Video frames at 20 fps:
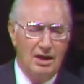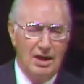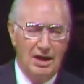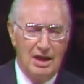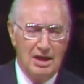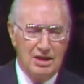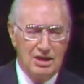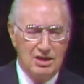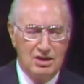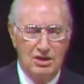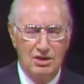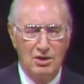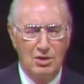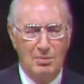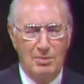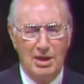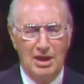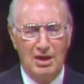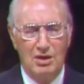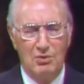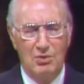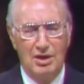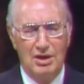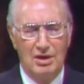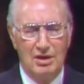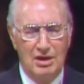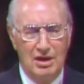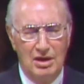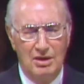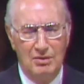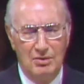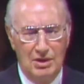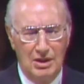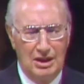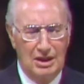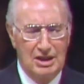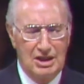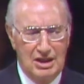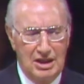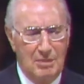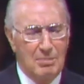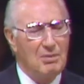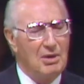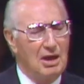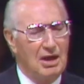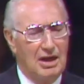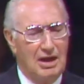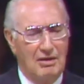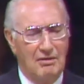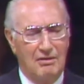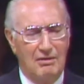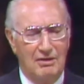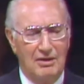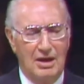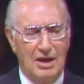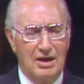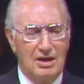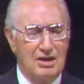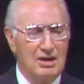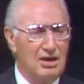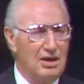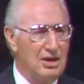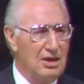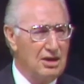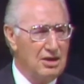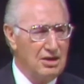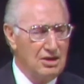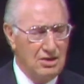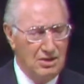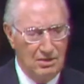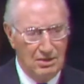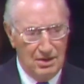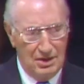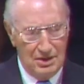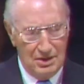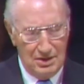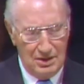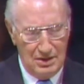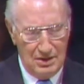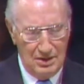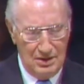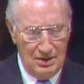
asks no man whether he will accept life. That is not his choice.